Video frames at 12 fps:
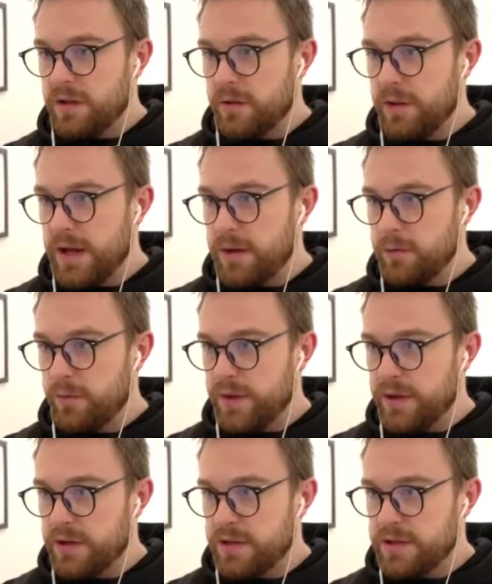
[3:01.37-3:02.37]
now will be
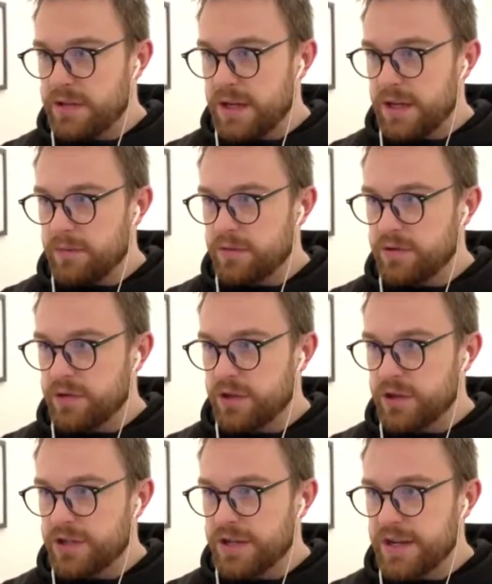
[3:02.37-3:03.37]
a good time to
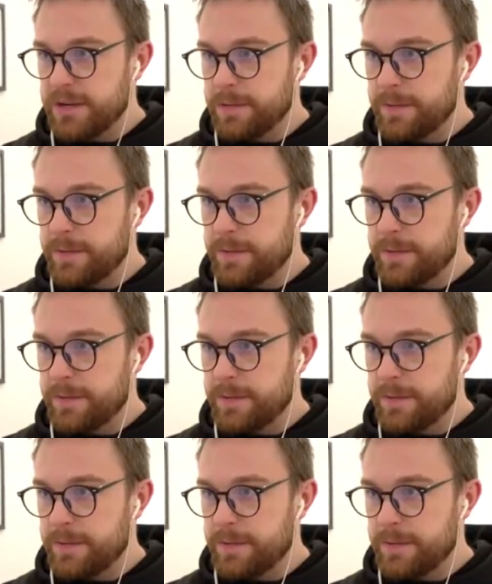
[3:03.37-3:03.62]
charge out